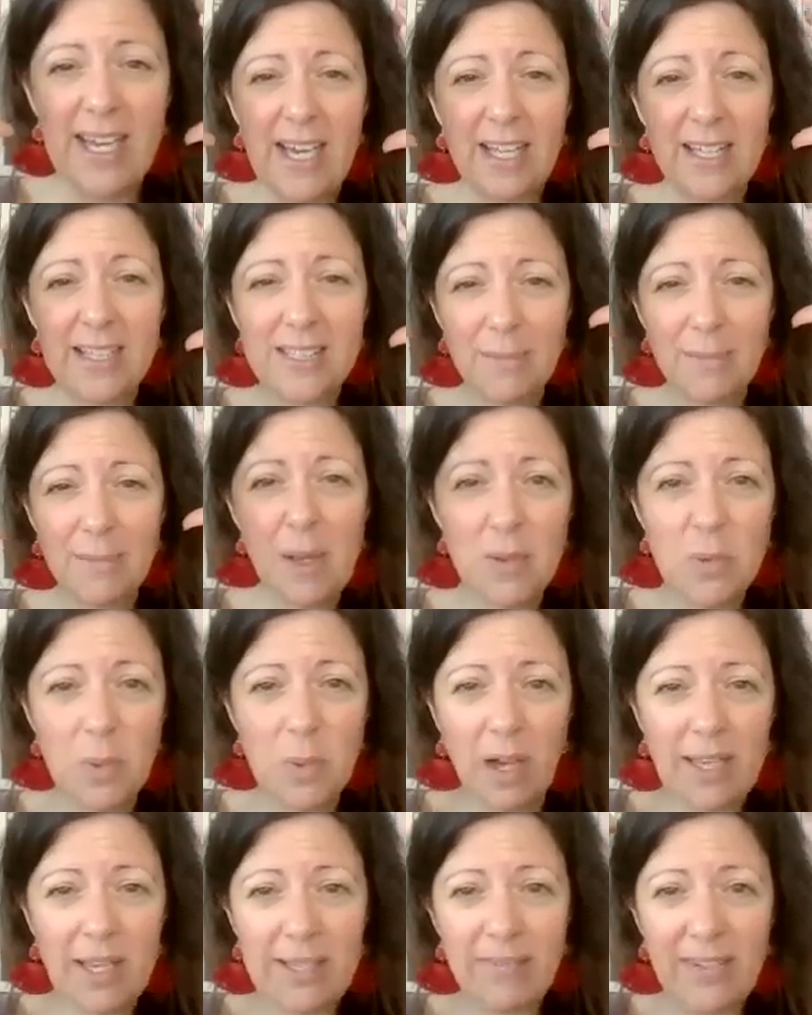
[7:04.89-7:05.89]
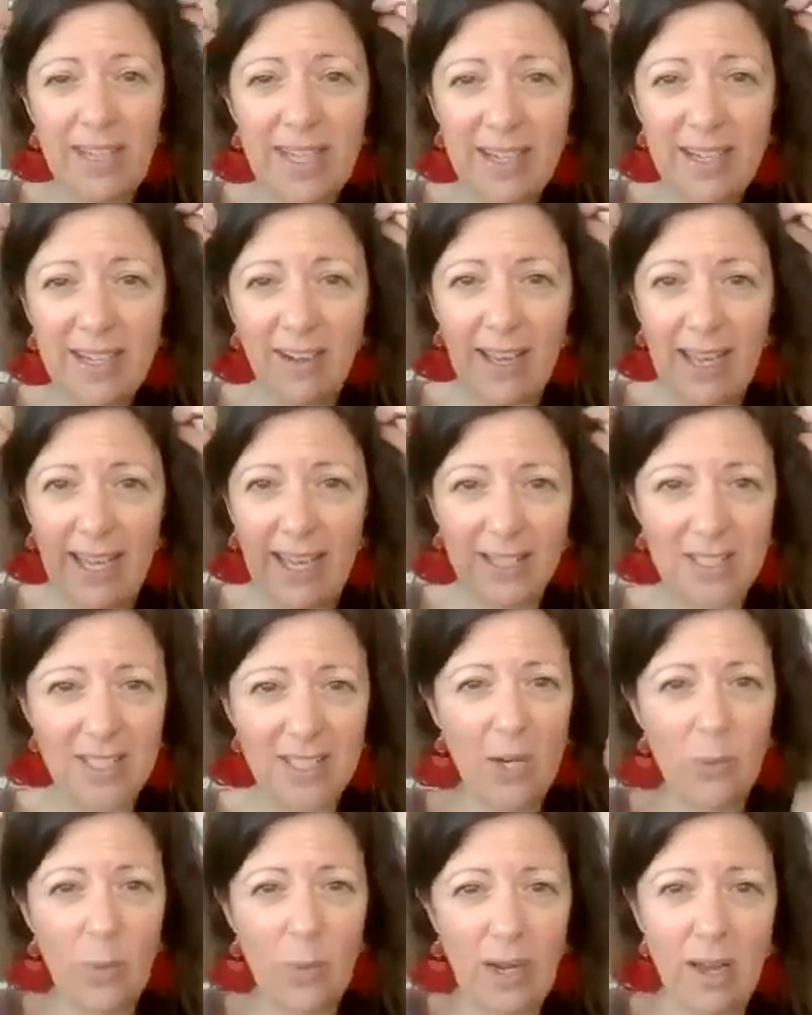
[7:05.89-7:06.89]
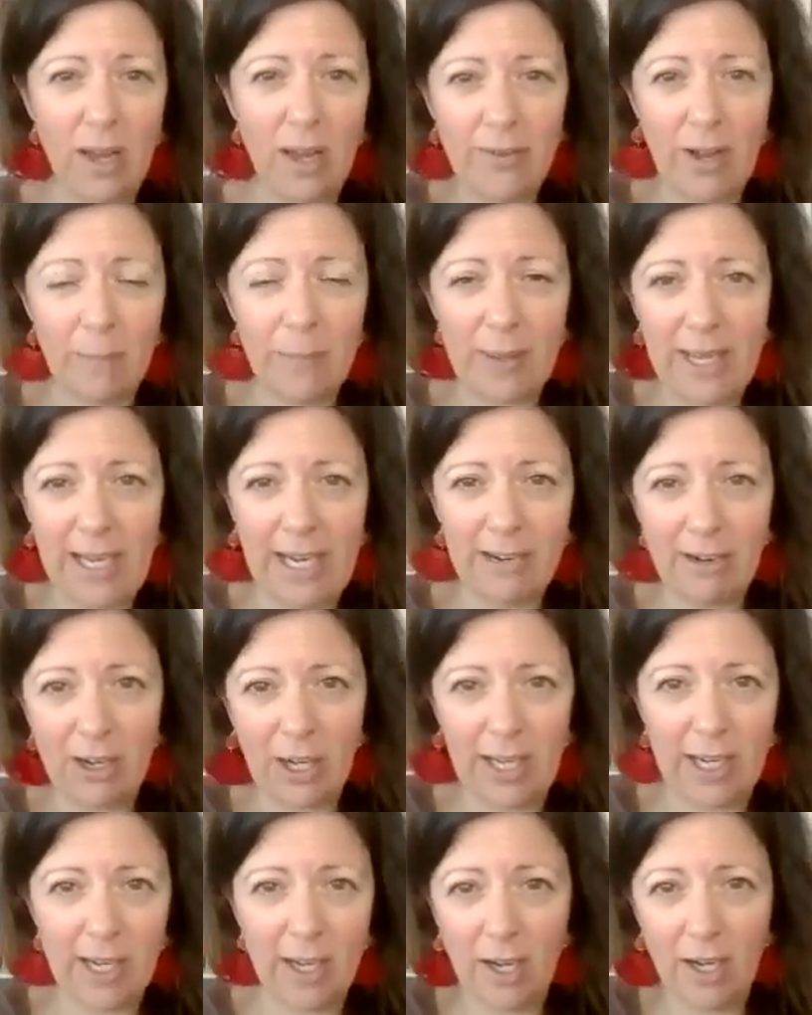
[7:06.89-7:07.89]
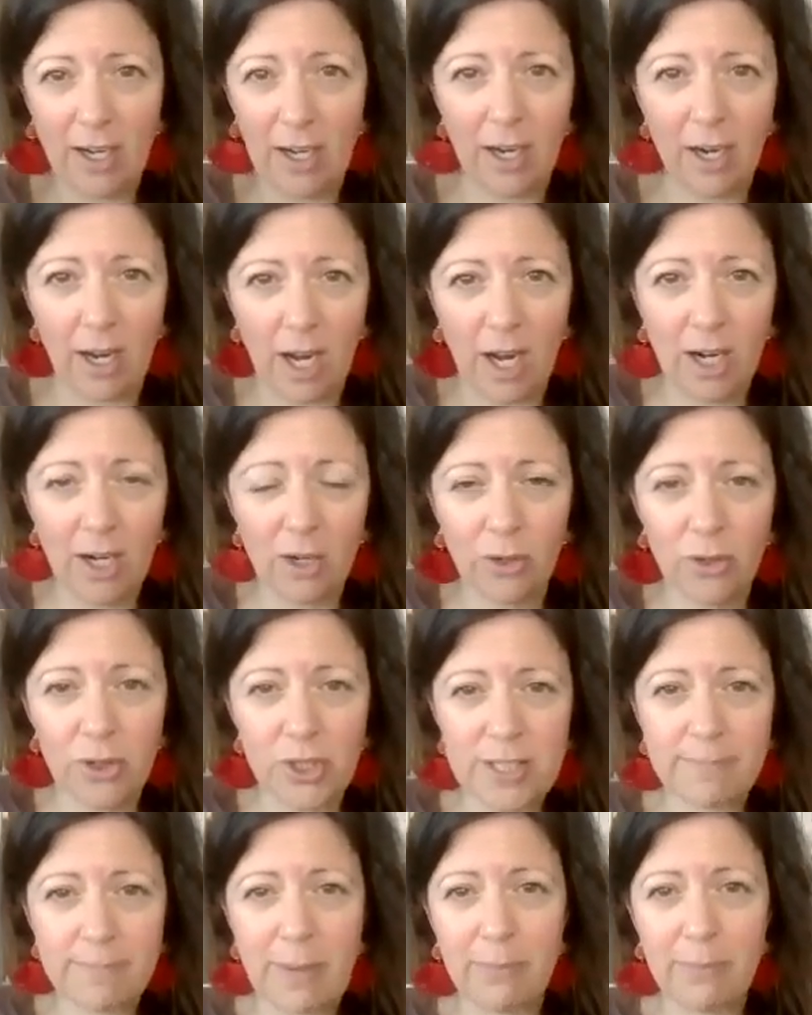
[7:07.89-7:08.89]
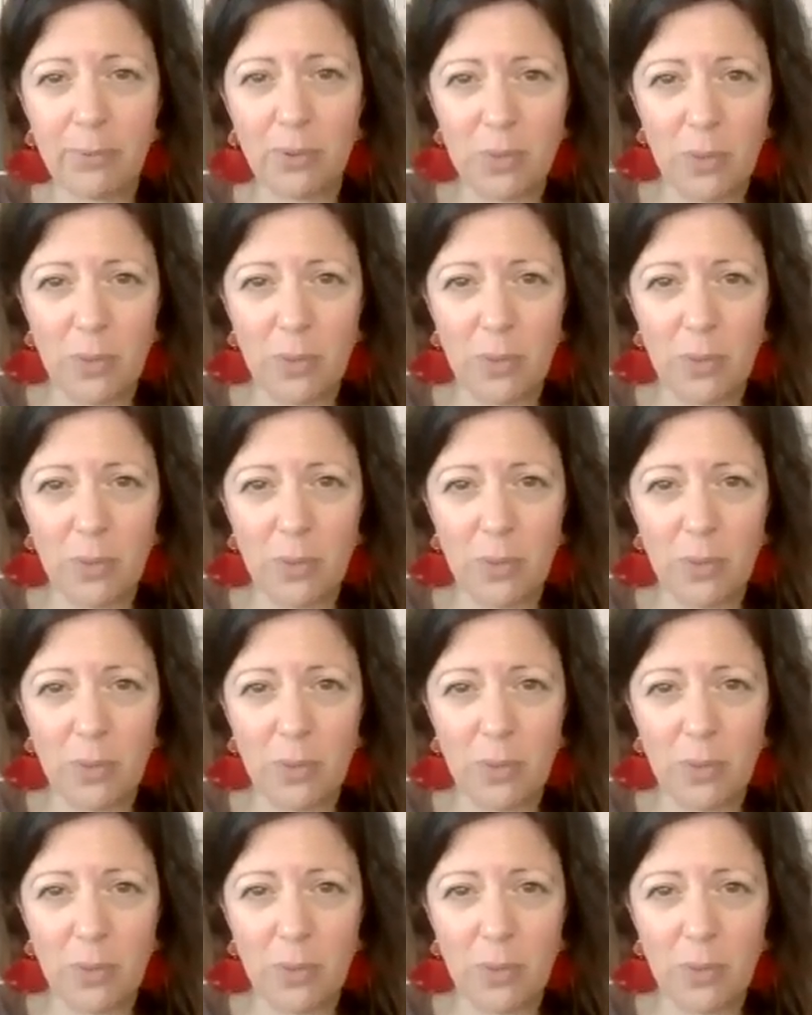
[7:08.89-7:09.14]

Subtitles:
And sometimes we aren't even in our head, we're kind of up here in like unconscious bubbles.